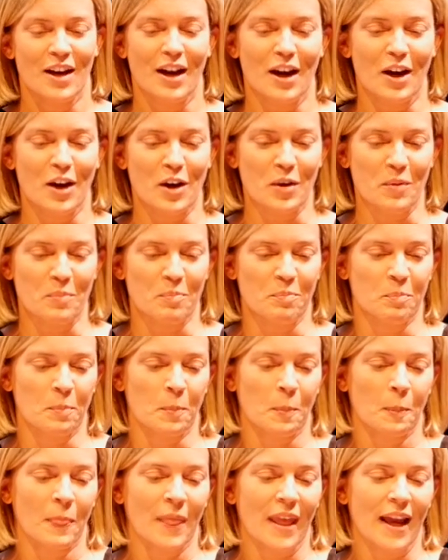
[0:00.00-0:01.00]

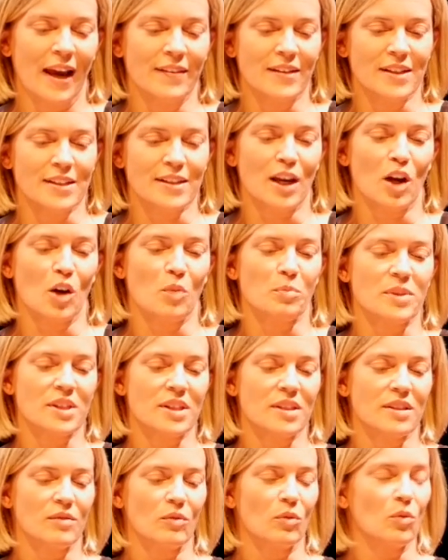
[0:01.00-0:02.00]
And this
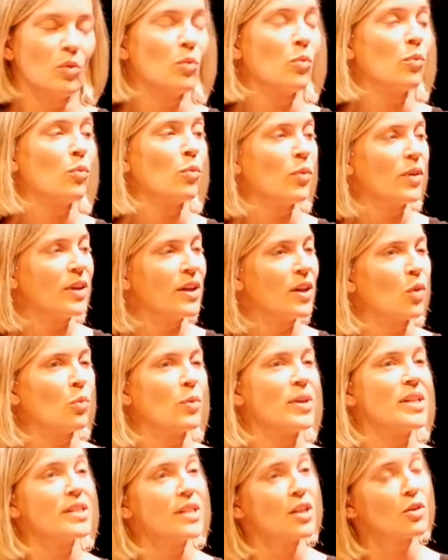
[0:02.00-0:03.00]
helps
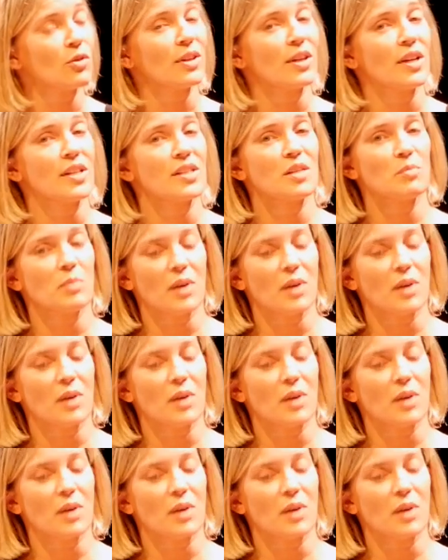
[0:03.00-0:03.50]
resynchronize the